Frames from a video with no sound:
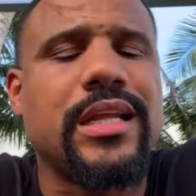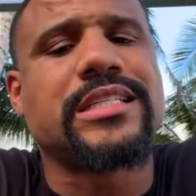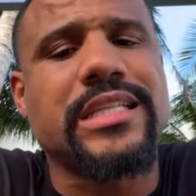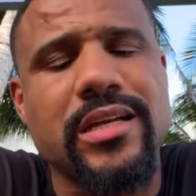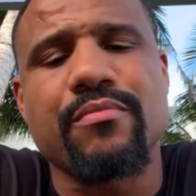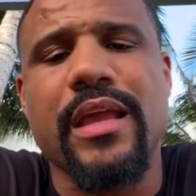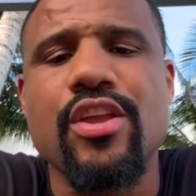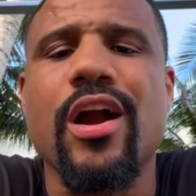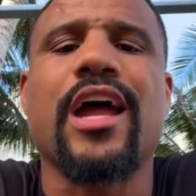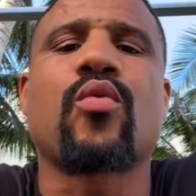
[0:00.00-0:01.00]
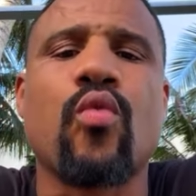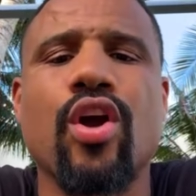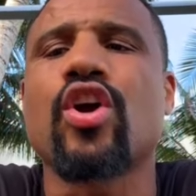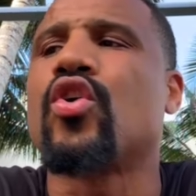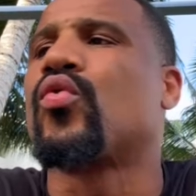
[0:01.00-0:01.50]
in the gym, man. Y'all got to
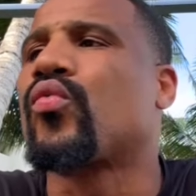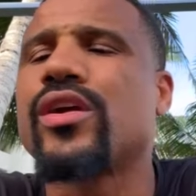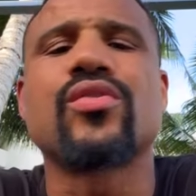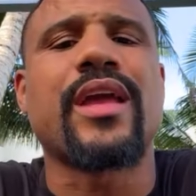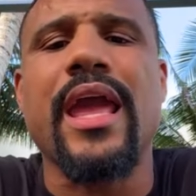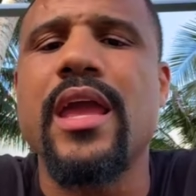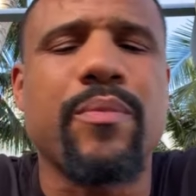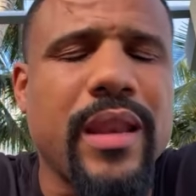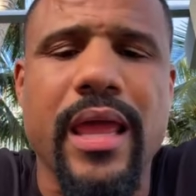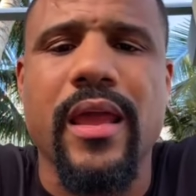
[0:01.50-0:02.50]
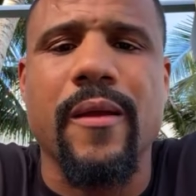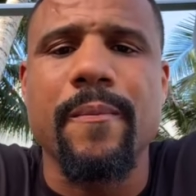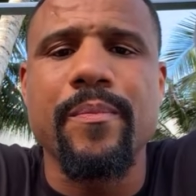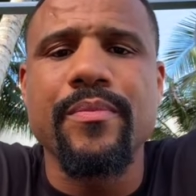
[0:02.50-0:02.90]
work on a real game plan.